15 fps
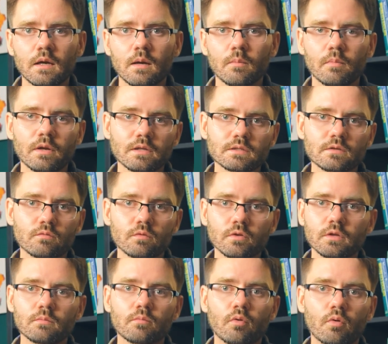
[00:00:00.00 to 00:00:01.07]
But it's a really
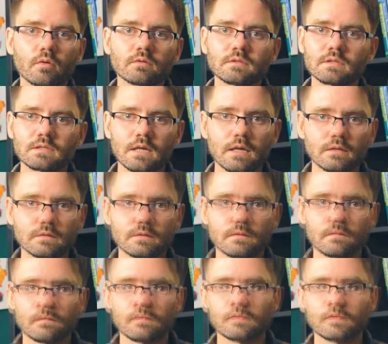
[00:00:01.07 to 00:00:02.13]
important state.
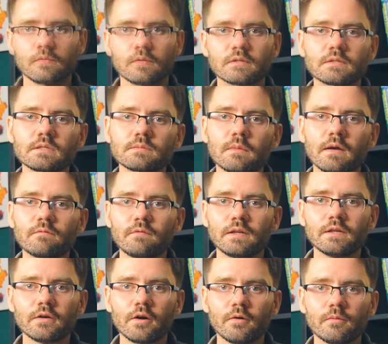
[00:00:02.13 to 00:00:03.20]
So this is my
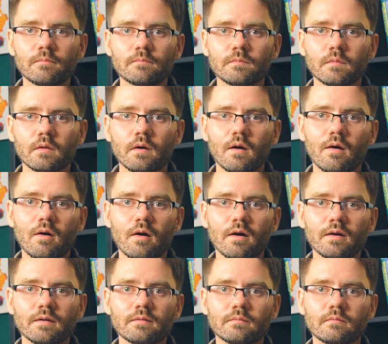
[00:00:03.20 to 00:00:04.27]
video
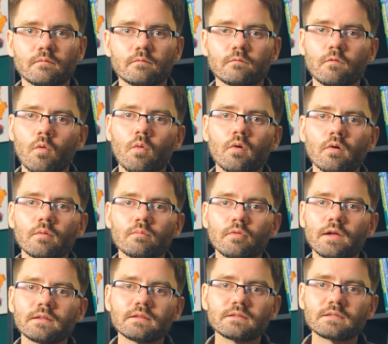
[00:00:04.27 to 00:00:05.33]
on 4
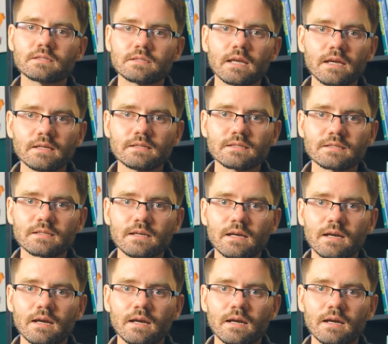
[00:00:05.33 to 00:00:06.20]
blended states